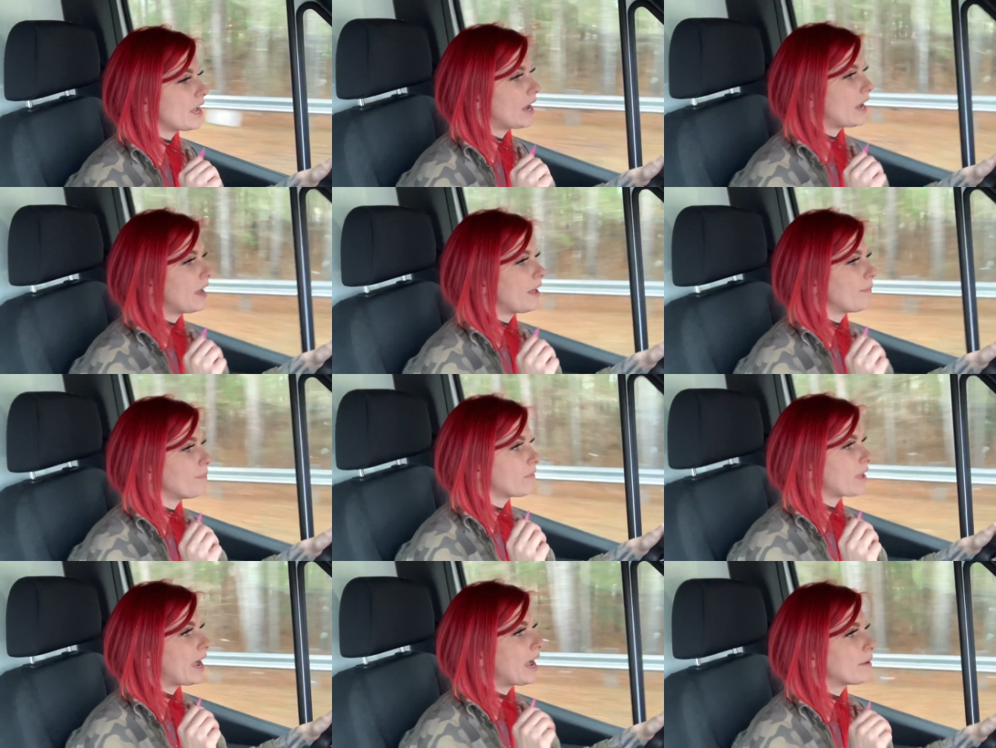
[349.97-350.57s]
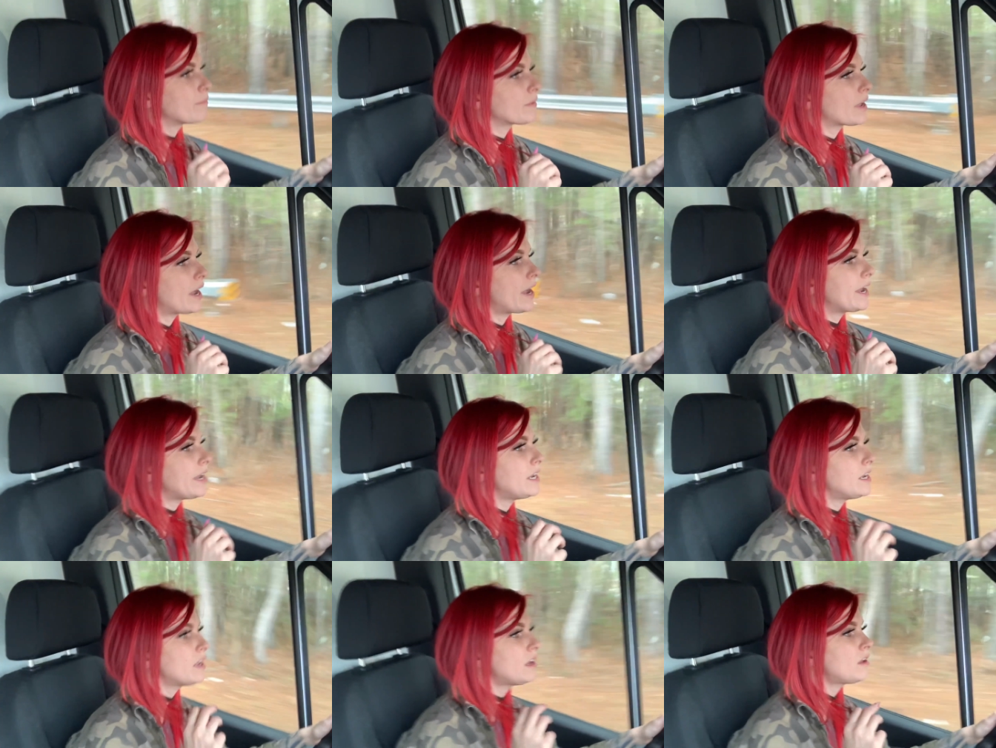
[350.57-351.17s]
Um, I'm
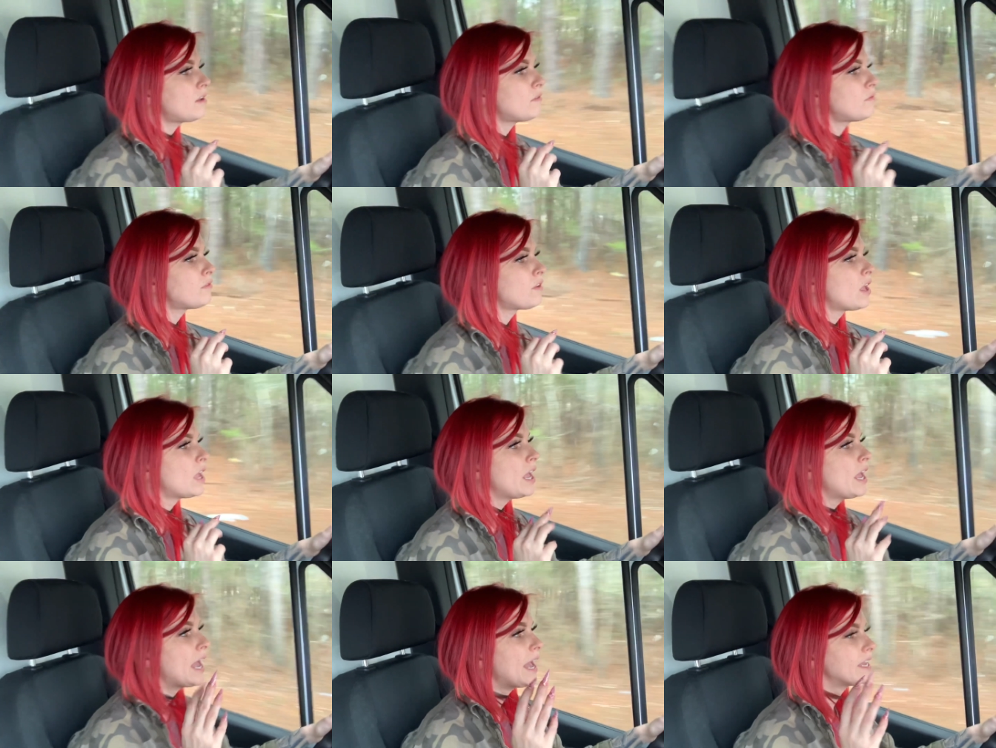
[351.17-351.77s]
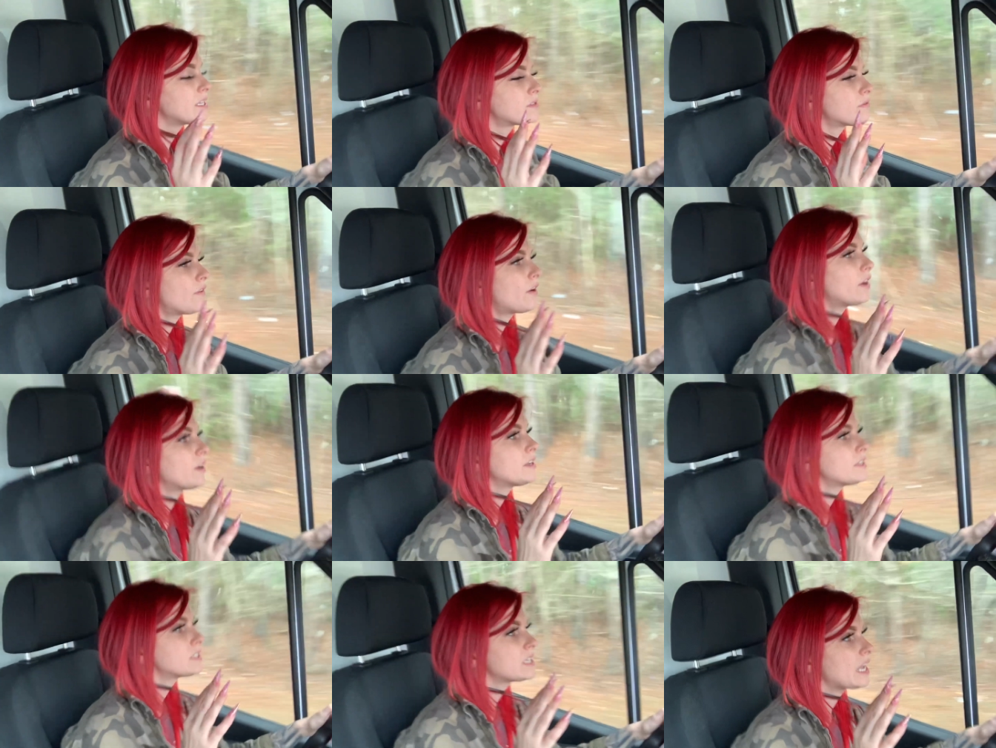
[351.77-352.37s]
kind of, as
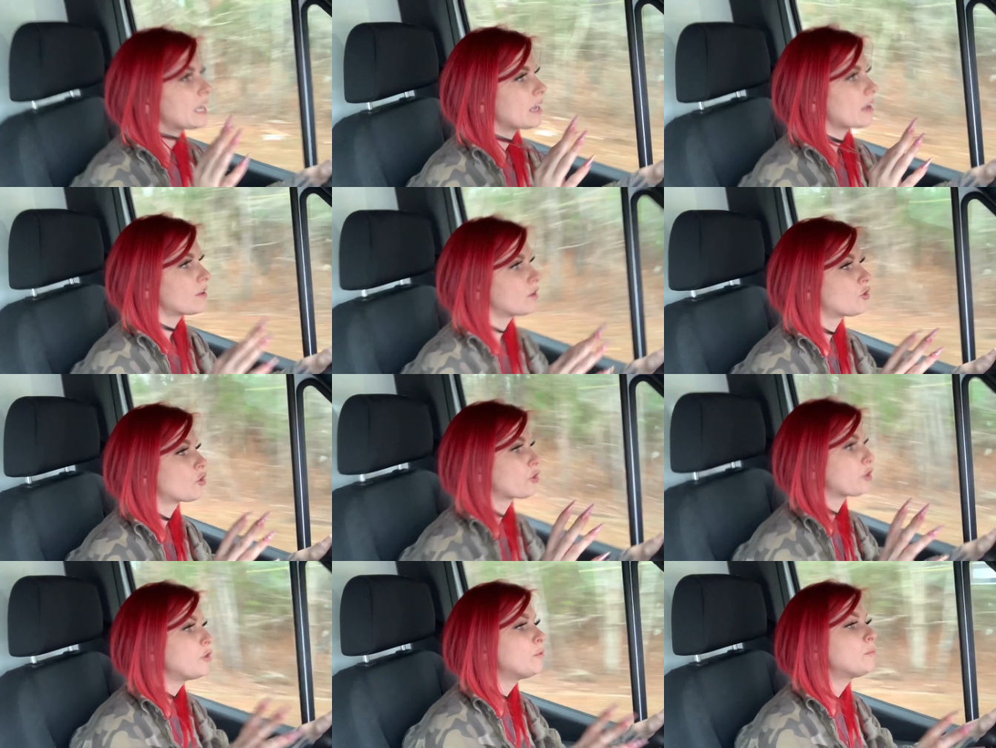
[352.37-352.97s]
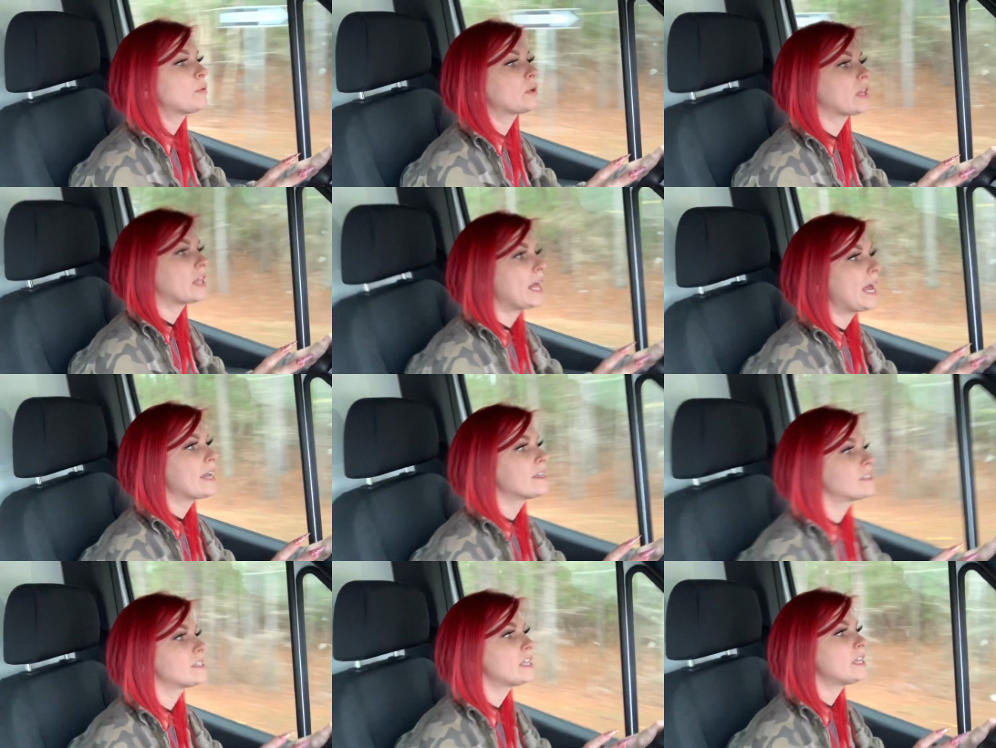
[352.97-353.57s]
far as like group
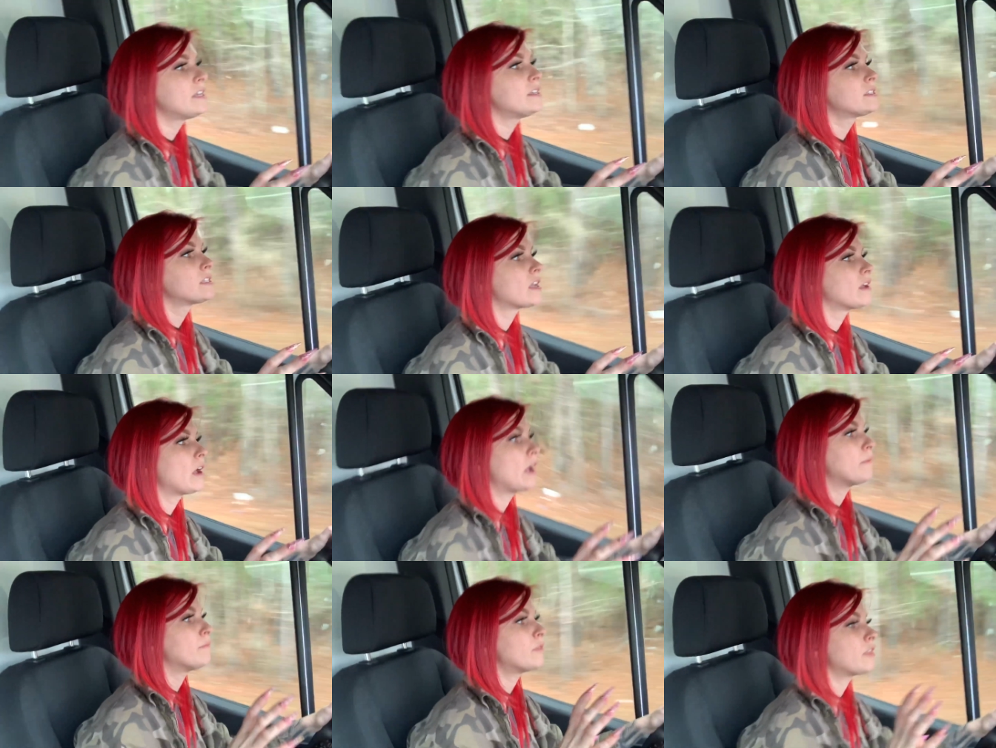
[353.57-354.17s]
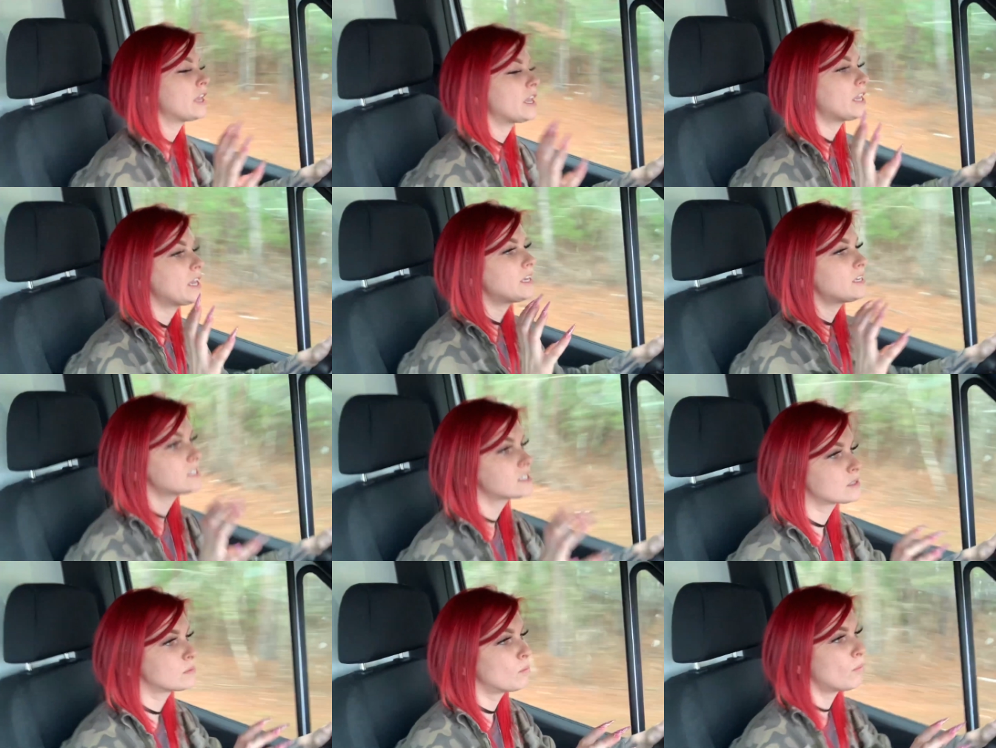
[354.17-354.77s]
classes, I'm
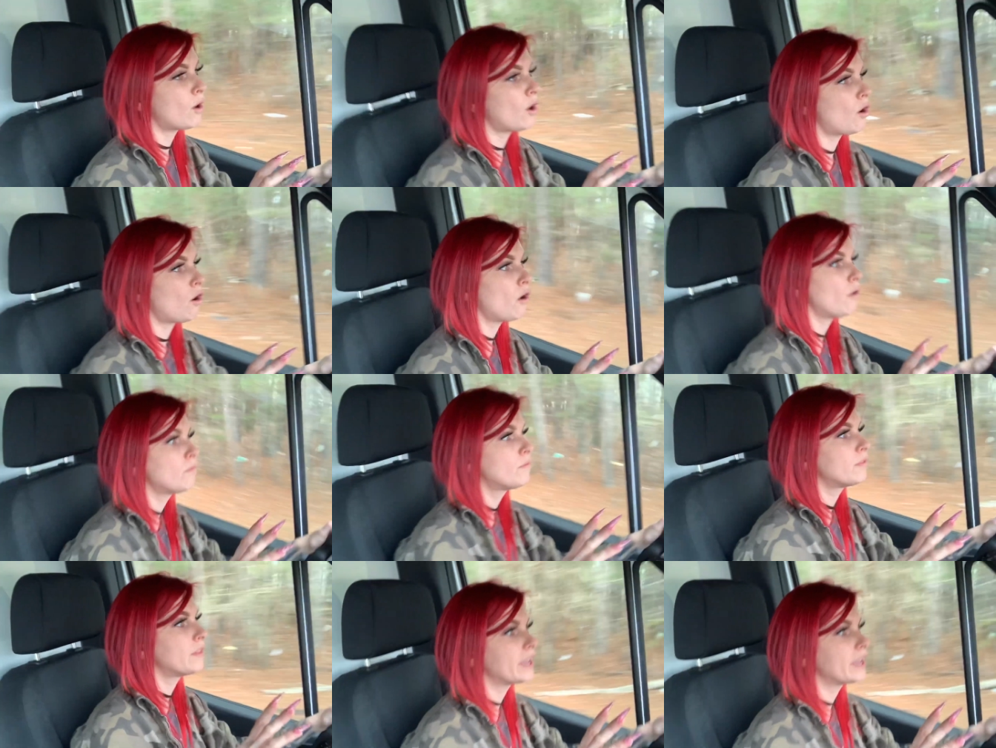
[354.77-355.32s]
thinking small.